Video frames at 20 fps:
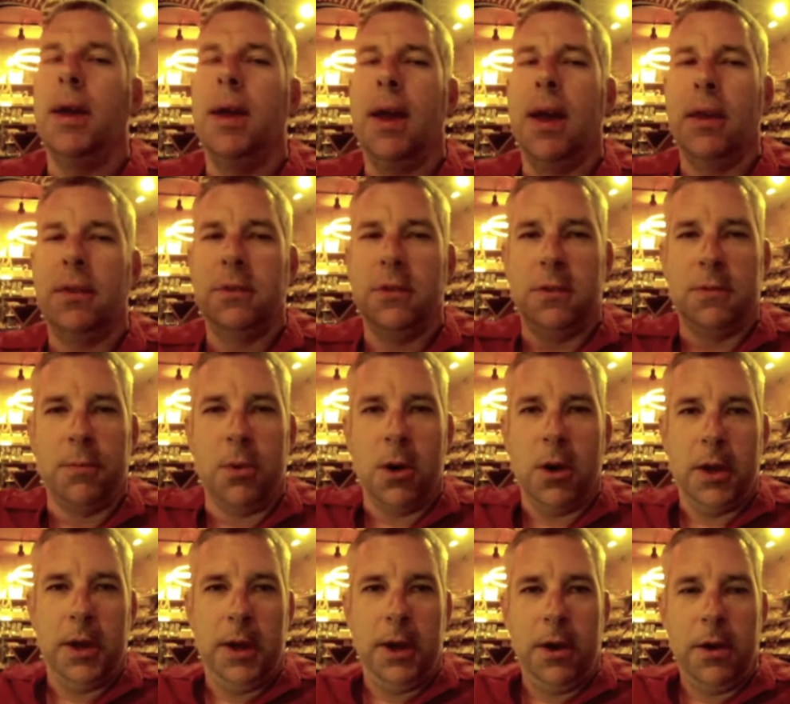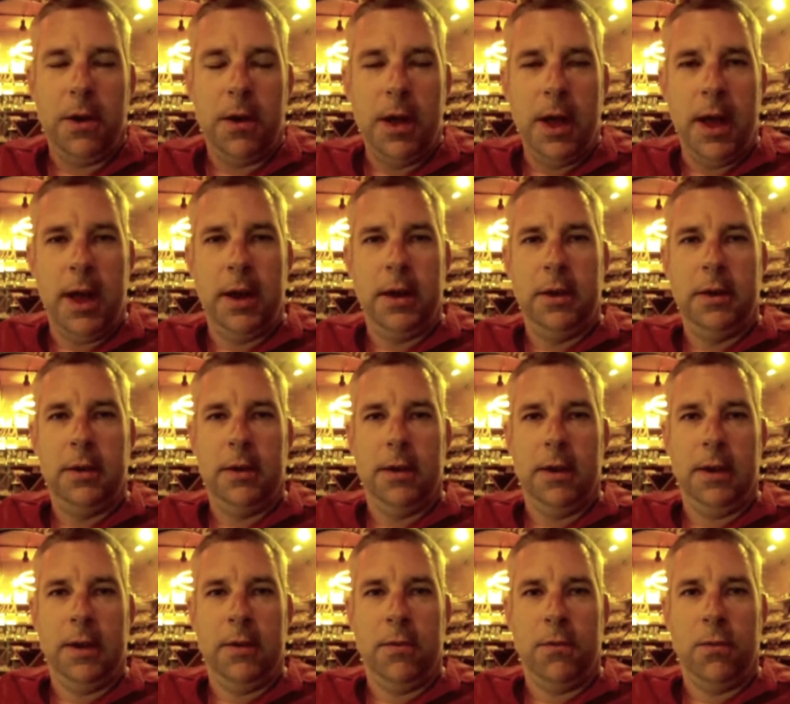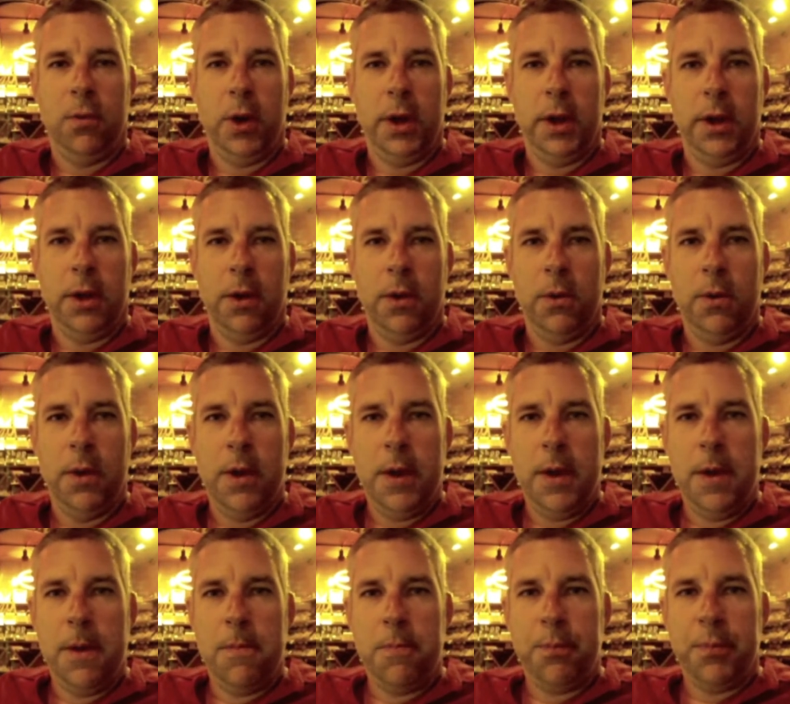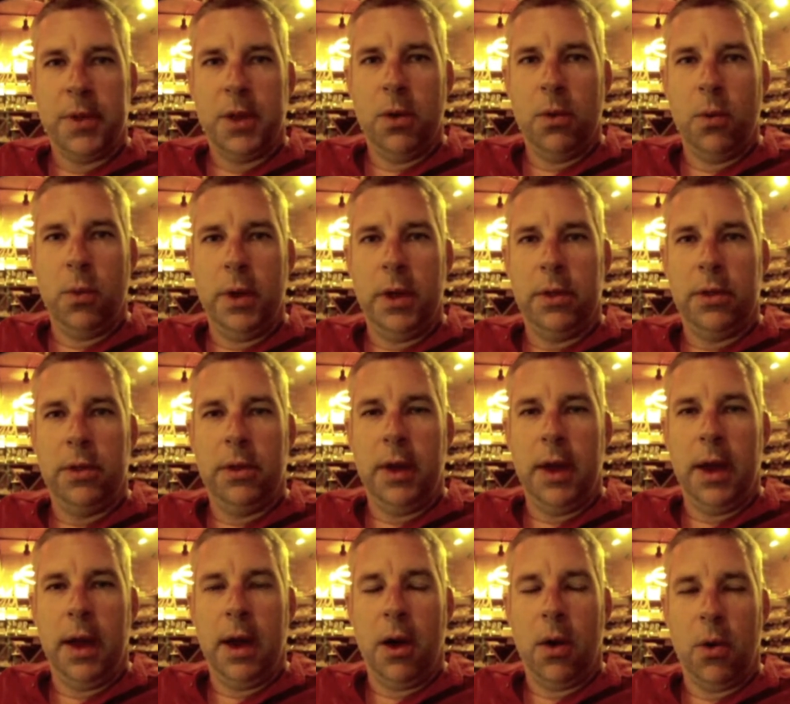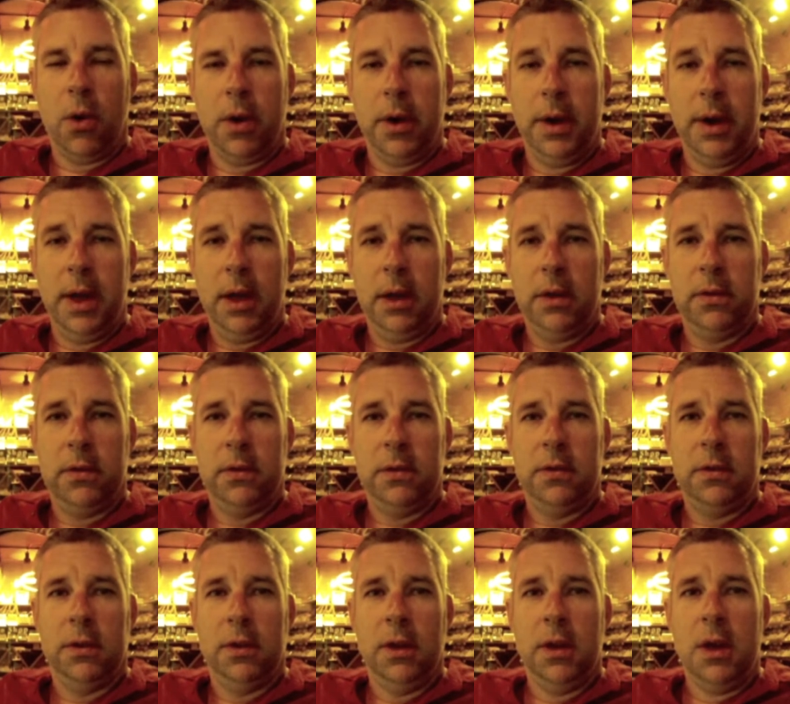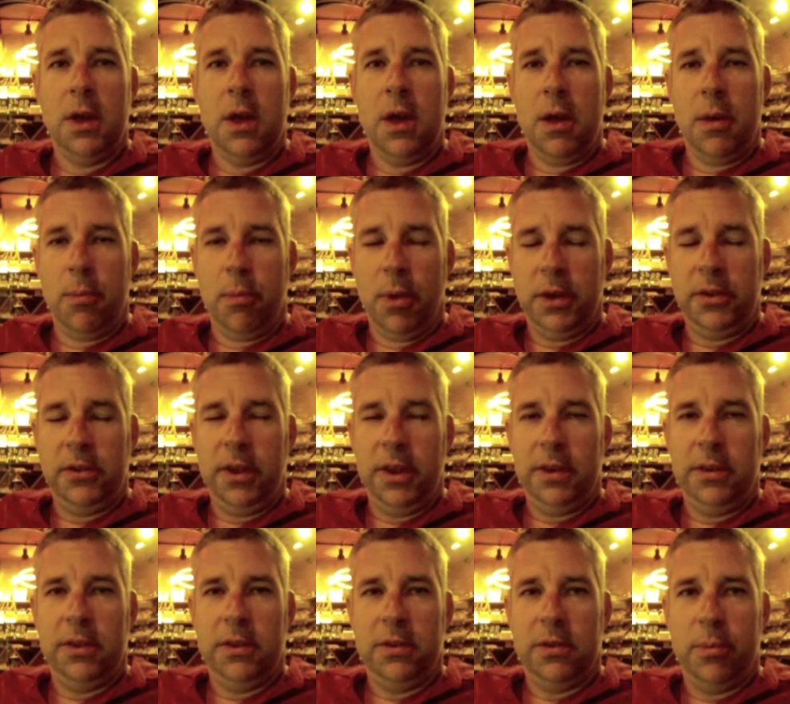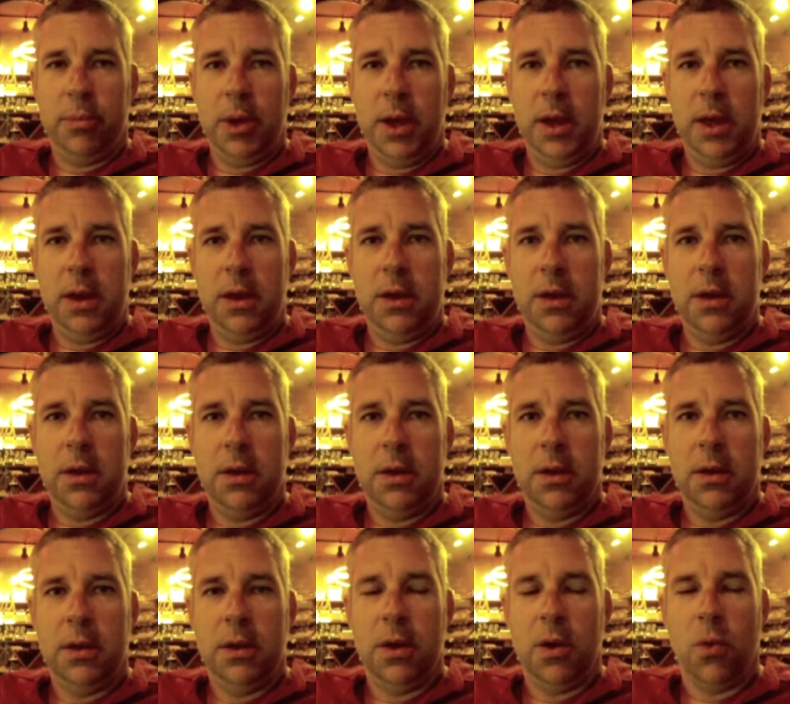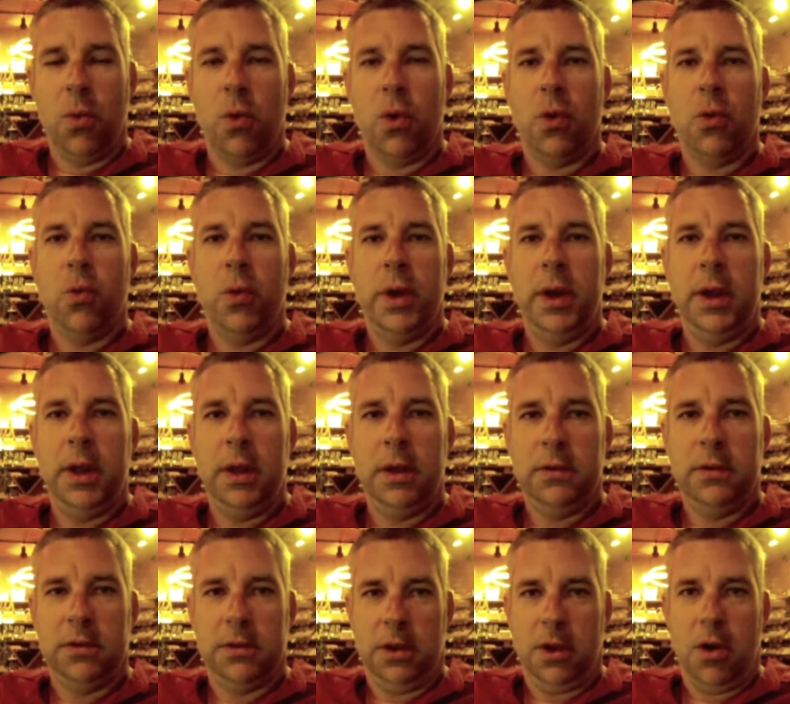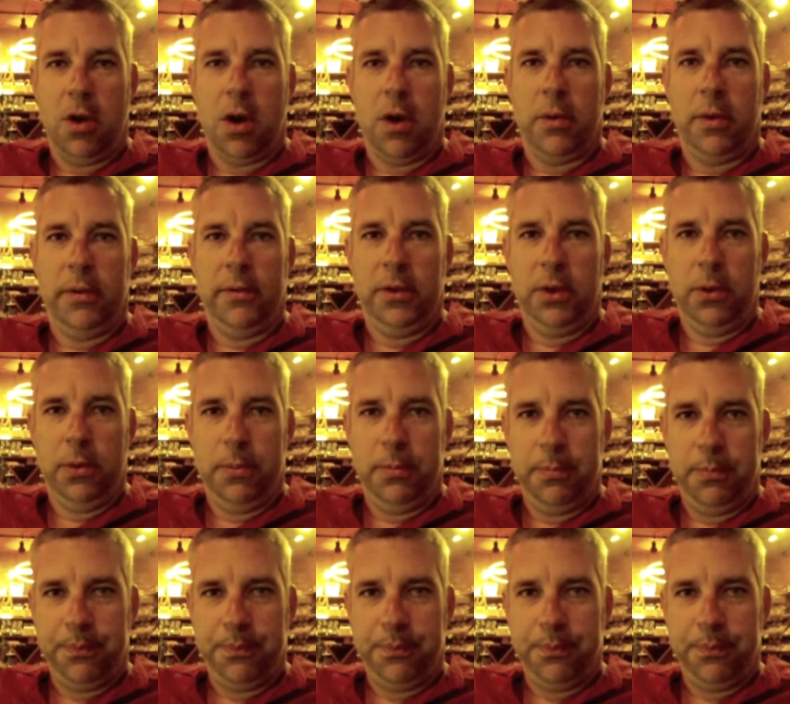guys, it's Mark here at Fuego with our next much anticipated award-winning cigar review.